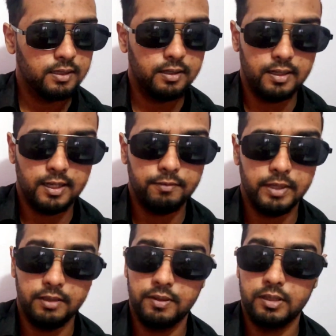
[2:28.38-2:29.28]
they have
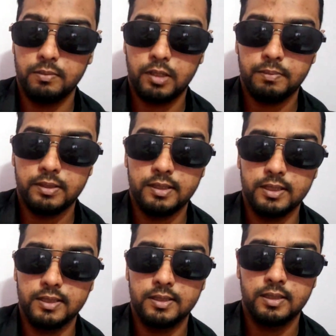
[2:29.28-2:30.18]
beneficial
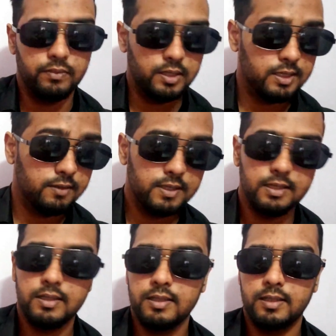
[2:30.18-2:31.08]
properties. They serve
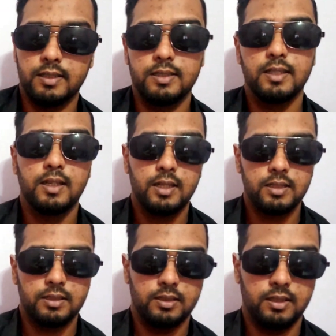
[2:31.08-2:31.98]
as a deterrent
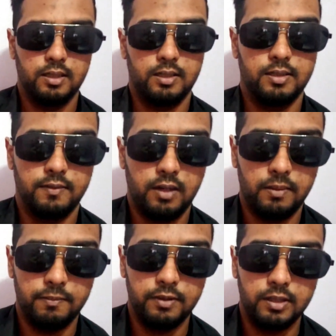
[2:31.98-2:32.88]
to a lot of
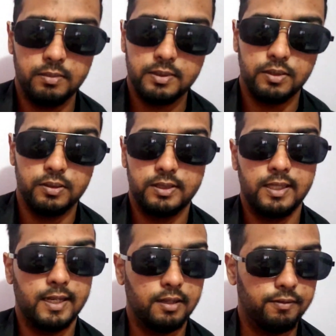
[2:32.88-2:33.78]
harmful
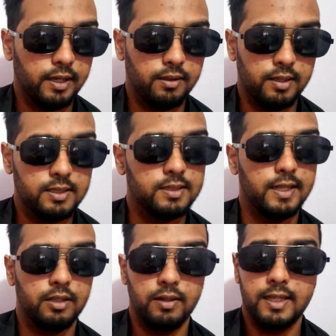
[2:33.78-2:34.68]
nematodes that affect things
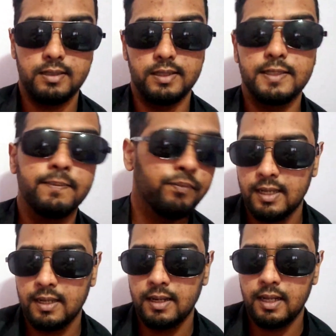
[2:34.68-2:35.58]
like your lettuce.
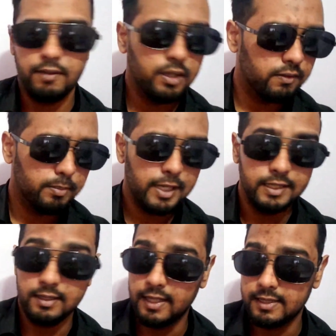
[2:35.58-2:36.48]
Have you ever
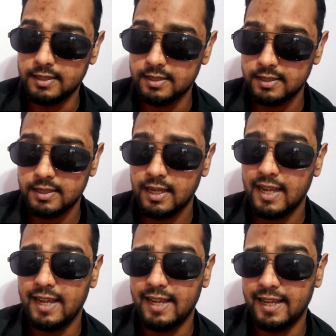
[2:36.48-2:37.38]
planted lettuce
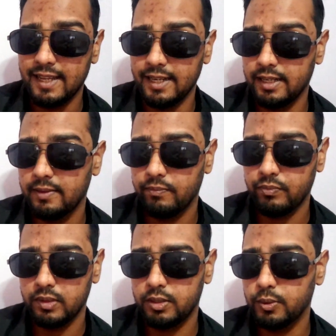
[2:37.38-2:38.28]
and
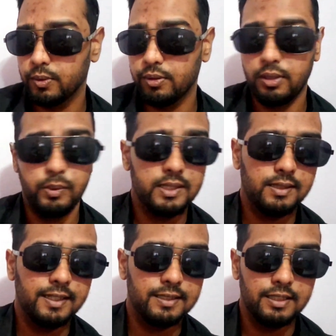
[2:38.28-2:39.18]
2 or 3
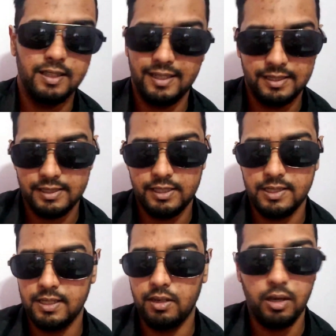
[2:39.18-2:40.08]
weeks later the lettuce is
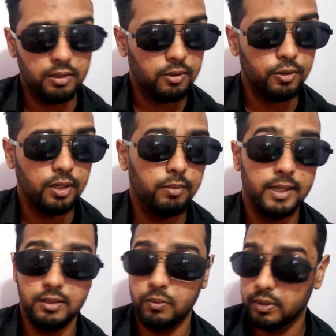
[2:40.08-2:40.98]
just not growing no
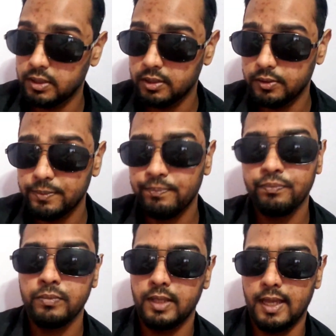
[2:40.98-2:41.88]
matter what you do?
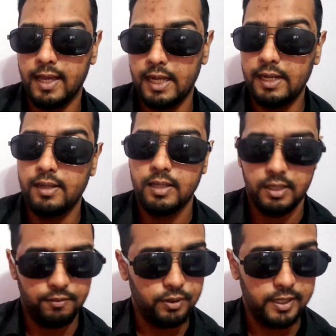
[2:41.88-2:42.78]
And
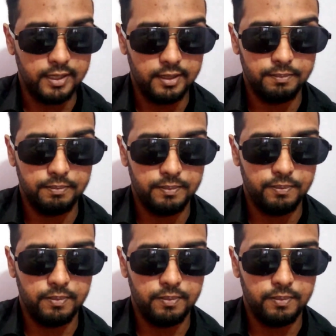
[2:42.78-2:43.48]
if you dig it up